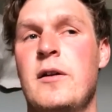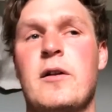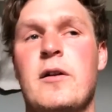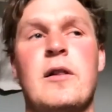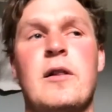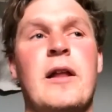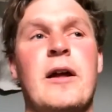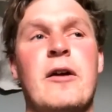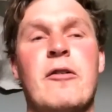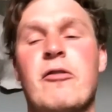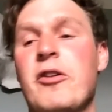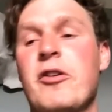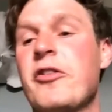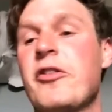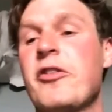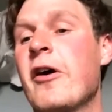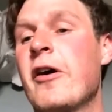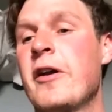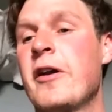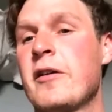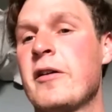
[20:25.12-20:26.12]
like
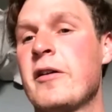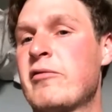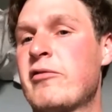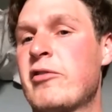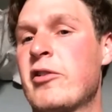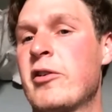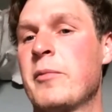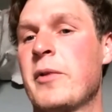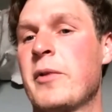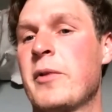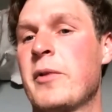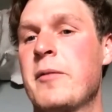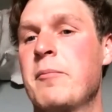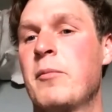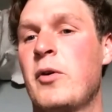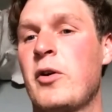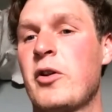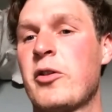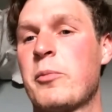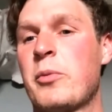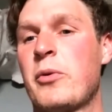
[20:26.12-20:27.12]
returning from like
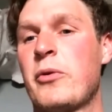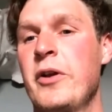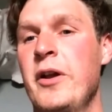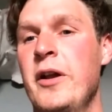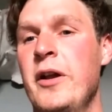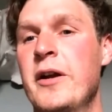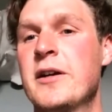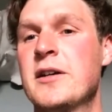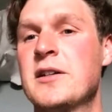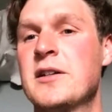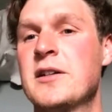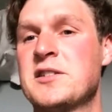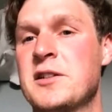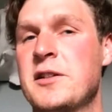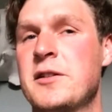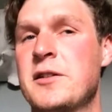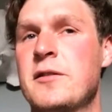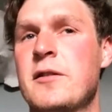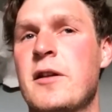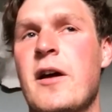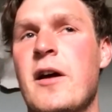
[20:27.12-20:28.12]
multiple years,
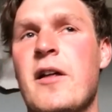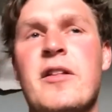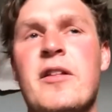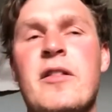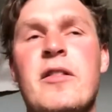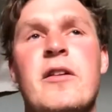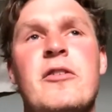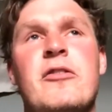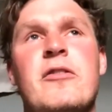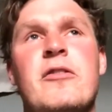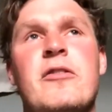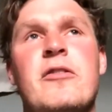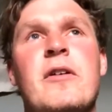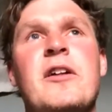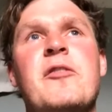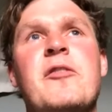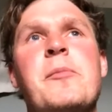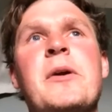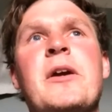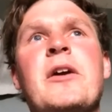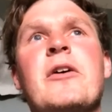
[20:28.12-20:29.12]
and I think that it's
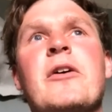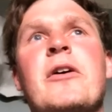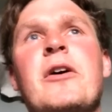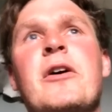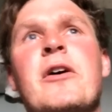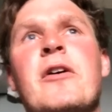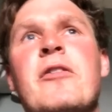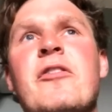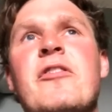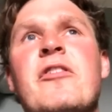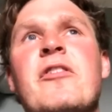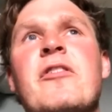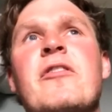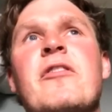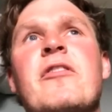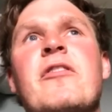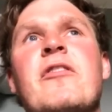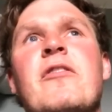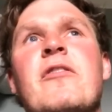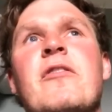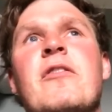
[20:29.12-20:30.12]
been going on
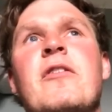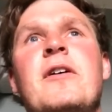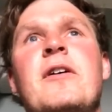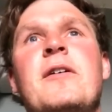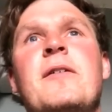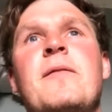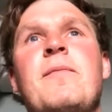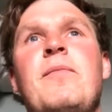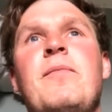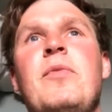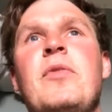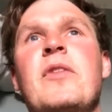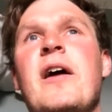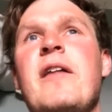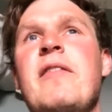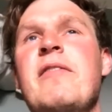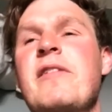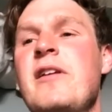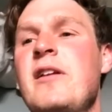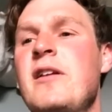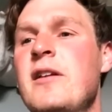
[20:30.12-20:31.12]
since
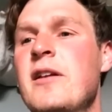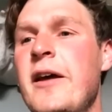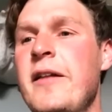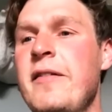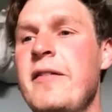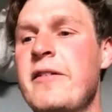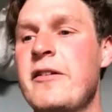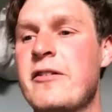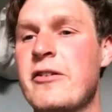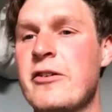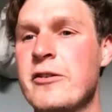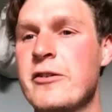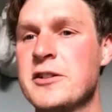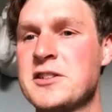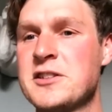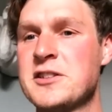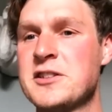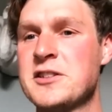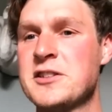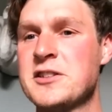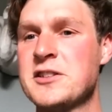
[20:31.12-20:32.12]
1992 or
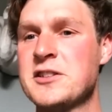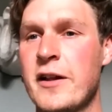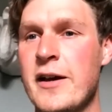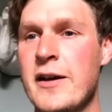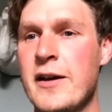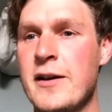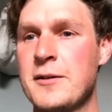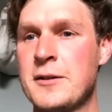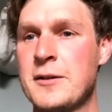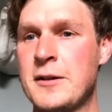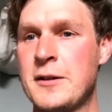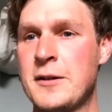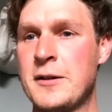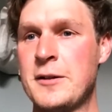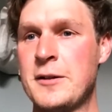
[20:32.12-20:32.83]
something like that.